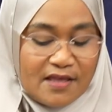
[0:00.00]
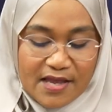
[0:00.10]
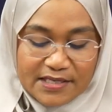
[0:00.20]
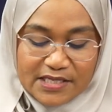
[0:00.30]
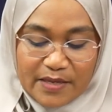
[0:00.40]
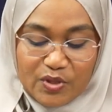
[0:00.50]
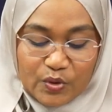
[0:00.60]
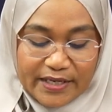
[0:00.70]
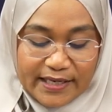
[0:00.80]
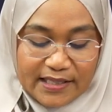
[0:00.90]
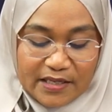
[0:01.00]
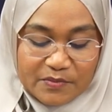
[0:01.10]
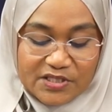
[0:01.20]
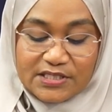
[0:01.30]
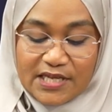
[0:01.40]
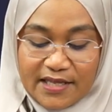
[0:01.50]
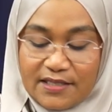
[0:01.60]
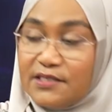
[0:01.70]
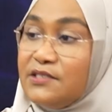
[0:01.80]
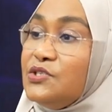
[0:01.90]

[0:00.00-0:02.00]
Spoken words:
and emulate them tailored